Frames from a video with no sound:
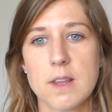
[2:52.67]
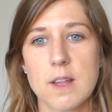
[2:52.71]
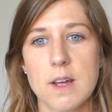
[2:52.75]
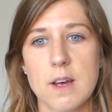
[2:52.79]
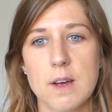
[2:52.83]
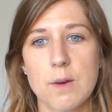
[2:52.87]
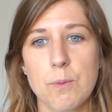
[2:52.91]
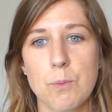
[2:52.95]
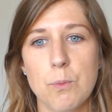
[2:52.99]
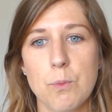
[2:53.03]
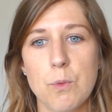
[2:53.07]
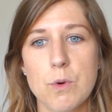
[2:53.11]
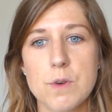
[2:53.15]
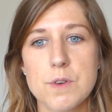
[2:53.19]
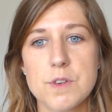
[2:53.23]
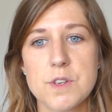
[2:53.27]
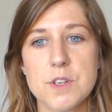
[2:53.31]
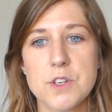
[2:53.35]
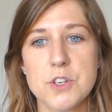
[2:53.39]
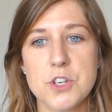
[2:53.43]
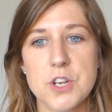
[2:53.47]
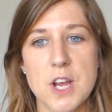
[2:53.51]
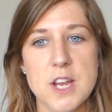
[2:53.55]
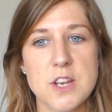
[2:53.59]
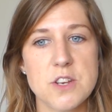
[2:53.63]
that want
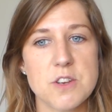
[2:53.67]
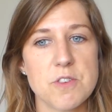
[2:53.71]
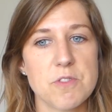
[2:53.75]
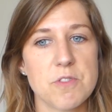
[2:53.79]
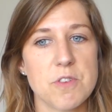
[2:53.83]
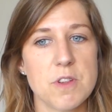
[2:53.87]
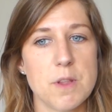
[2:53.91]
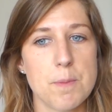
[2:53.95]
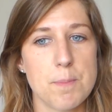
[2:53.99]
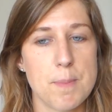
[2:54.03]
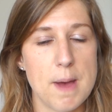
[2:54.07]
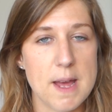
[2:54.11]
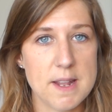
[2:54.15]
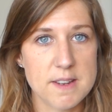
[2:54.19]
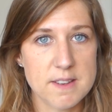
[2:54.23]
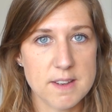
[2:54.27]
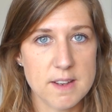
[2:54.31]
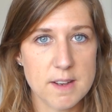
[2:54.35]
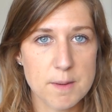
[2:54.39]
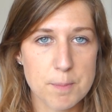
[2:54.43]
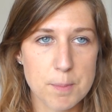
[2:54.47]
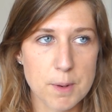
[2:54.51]
to change it for the better